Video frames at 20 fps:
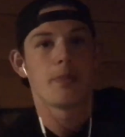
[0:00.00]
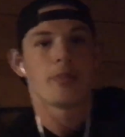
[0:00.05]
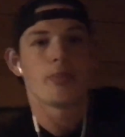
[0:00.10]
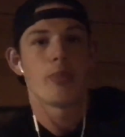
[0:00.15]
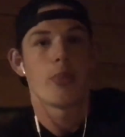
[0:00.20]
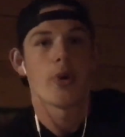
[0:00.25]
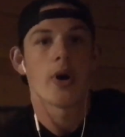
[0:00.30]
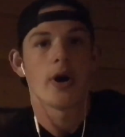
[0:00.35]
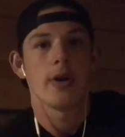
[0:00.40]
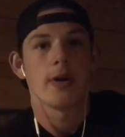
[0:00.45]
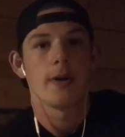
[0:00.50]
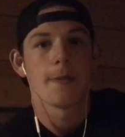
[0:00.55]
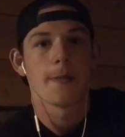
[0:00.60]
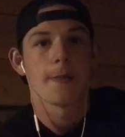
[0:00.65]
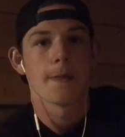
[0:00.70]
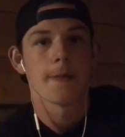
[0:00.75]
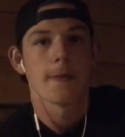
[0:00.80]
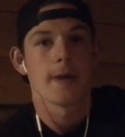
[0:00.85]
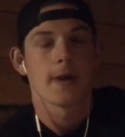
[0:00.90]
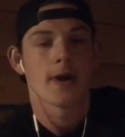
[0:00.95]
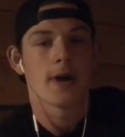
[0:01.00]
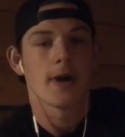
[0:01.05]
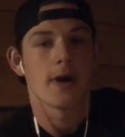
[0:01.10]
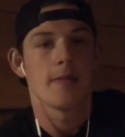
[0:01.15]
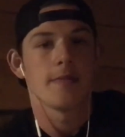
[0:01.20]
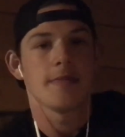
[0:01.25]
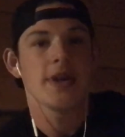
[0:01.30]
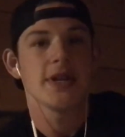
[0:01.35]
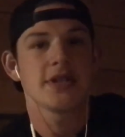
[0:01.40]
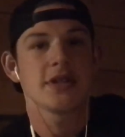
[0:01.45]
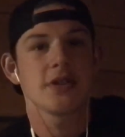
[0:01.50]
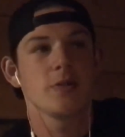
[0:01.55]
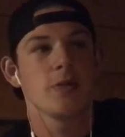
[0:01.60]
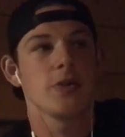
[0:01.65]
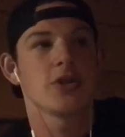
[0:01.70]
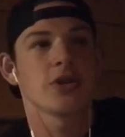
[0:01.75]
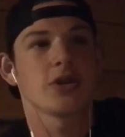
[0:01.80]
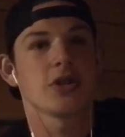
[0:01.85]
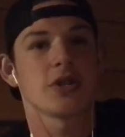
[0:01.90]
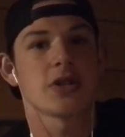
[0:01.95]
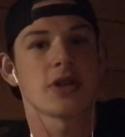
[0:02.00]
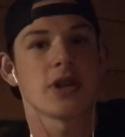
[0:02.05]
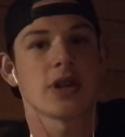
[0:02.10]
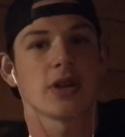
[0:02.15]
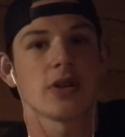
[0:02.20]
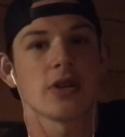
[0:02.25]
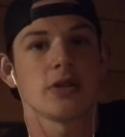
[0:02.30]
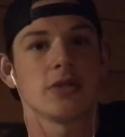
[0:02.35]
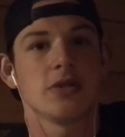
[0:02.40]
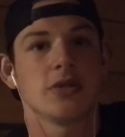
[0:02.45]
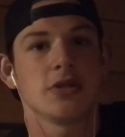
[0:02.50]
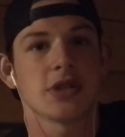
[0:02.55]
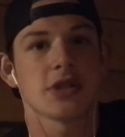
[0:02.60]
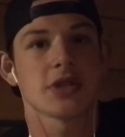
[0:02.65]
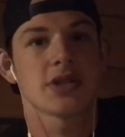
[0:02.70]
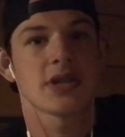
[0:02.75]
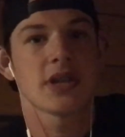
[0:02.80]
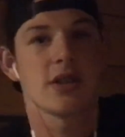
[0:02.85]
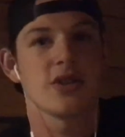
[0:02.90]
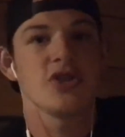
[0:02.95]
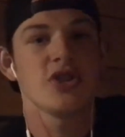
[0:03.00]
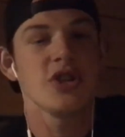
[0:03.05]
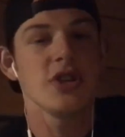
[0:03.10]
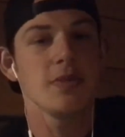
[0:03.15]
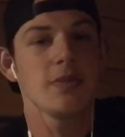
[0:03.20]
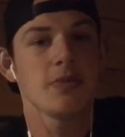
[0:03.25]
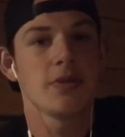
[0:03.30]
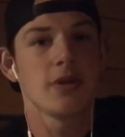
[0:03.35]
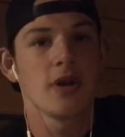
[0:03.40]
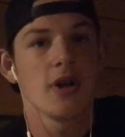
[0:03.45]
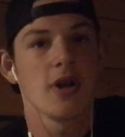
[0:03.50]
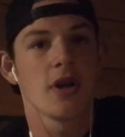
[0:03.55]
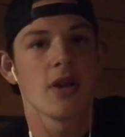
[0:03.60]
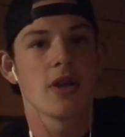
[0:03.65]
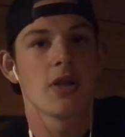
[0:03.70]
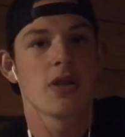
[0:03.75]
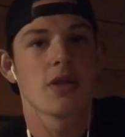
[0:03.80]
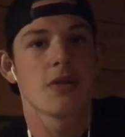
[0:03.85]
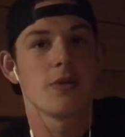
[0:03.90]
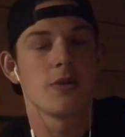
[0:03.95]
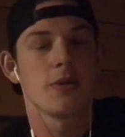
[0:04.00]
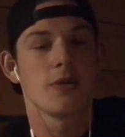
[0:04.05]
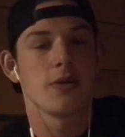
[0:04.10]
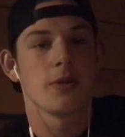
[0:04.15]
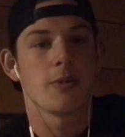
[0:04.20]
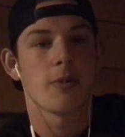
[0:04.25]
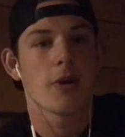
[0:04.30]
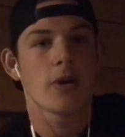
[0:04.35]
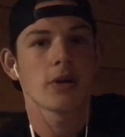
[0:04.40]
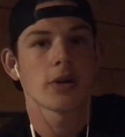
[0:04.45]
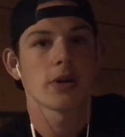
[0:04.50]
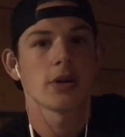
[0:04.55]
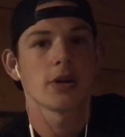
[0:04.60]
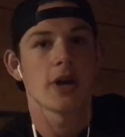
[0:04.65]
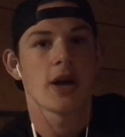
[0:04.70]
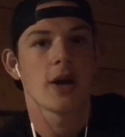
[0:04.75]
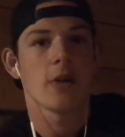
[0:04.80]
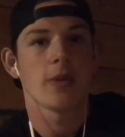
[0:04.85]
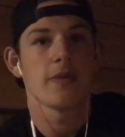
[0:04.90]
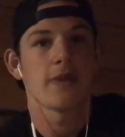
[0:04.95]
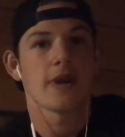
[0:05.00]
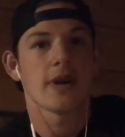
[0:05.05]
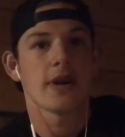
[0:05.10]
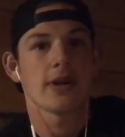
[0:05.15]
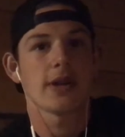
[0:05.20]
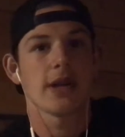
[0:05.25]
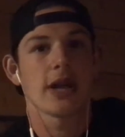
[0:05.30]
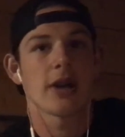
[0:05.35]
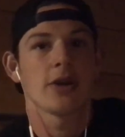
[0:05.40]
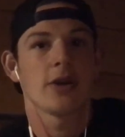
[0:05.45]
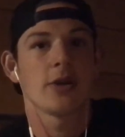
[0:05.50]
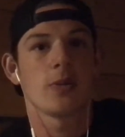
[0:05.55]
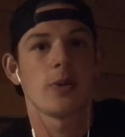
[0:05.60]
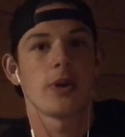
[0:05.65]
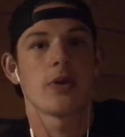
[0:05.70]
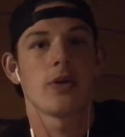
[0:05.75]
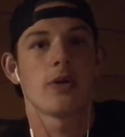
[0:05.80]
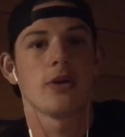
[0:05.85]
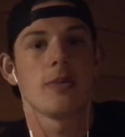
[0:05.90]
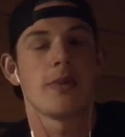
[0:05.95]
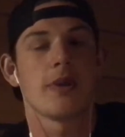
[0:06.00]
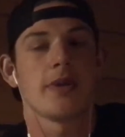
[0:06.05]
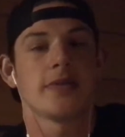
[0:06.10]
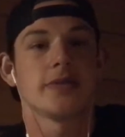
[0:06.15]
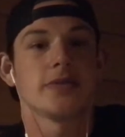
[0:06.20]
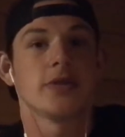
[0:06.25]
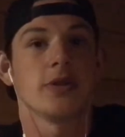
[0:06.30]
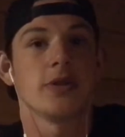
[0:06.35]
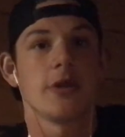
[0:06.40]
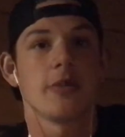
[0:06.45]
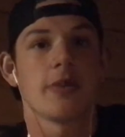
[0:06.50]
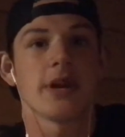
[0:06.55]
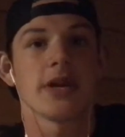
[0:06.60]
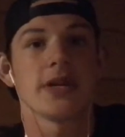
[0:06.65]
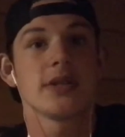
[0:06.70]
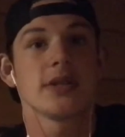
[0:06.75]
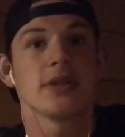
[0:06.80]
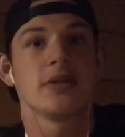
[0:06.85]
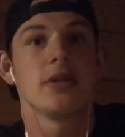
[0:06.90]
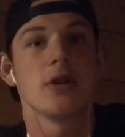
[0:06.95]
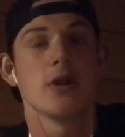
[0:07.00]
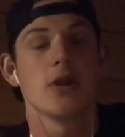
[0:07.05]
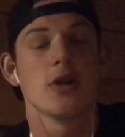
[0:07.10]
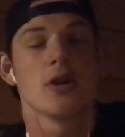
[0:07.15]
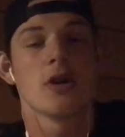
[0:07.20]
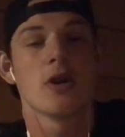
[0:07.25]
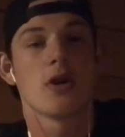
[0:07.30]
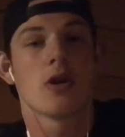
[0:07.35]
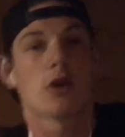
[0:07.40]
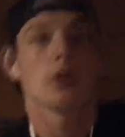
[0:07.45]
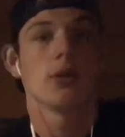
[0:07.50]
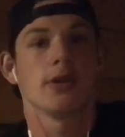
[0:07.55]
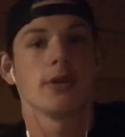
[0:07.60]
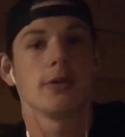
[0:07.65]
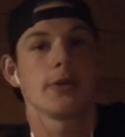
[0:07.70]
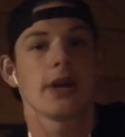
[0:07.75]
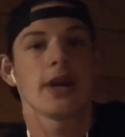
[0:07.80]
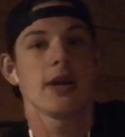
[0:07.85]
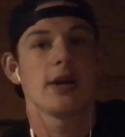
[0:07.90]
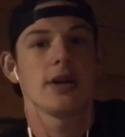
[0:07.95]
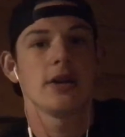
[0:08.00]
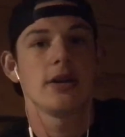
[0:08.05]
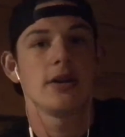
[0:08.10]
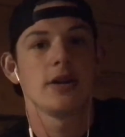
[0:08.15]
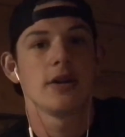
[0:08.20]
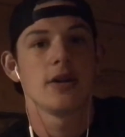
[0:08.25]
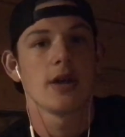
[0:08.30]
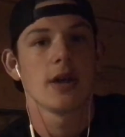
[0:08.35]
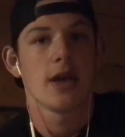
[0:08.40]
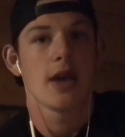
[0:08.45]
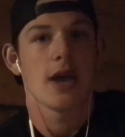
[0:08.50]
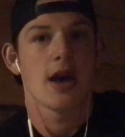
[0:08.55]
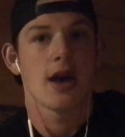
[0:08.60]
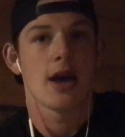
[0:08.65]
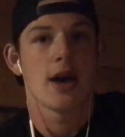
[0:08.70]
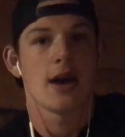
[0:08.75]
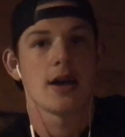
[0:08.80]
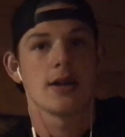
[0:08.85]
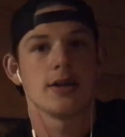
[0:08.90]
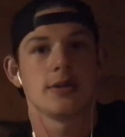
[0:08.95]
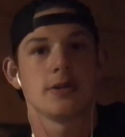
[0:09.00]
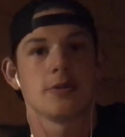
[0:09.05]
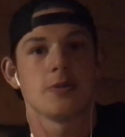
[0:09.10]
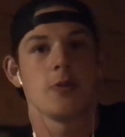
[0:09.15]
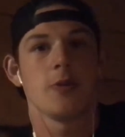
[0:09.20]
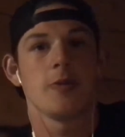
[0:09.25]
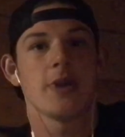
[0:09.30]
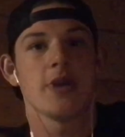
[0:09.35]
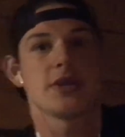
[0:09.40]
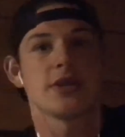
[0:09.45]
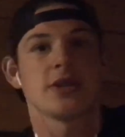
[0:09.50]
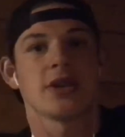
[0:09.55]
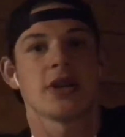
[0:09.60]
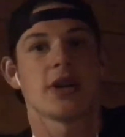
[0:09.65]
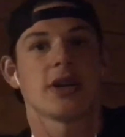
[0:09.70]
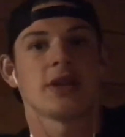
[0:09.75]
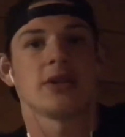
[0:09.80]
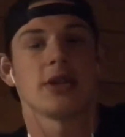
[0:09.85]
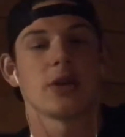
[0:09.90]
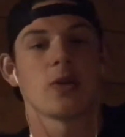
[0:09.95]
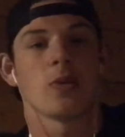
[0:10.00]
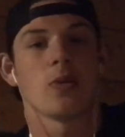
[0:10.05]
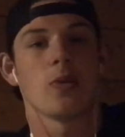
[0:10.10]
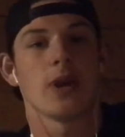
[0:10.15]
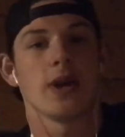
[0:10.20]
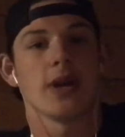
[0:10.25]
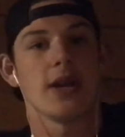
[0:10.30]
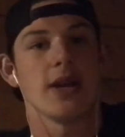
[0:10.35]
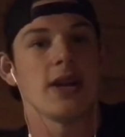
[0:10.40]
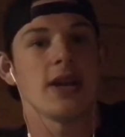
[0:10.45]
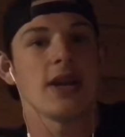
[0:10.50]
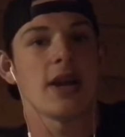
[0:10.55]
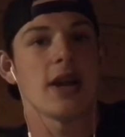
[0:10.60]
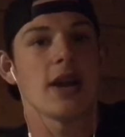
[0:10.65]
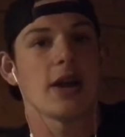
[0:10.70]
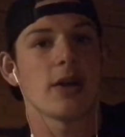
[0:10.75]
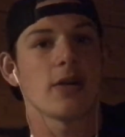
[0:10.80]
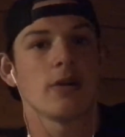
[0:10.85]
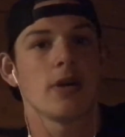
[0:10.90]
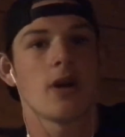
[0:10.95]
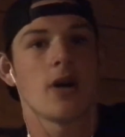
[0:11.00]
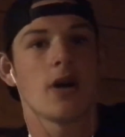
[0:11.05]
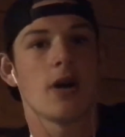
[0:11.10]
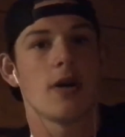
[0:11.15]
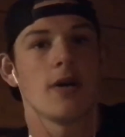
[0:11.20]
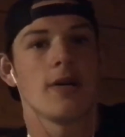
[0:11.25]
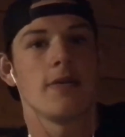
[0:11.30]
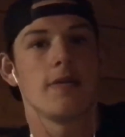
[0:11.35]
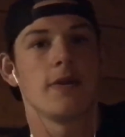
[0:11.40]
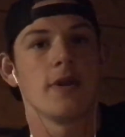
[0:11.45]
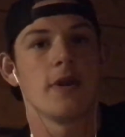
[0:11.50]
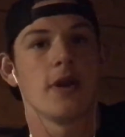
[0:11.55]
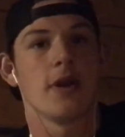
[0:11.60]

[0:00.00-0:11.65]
But basically, we took this like little extended jeep through the park, and we found the area where all the buffalo and the bison are located, and we basically kind of like went in and out of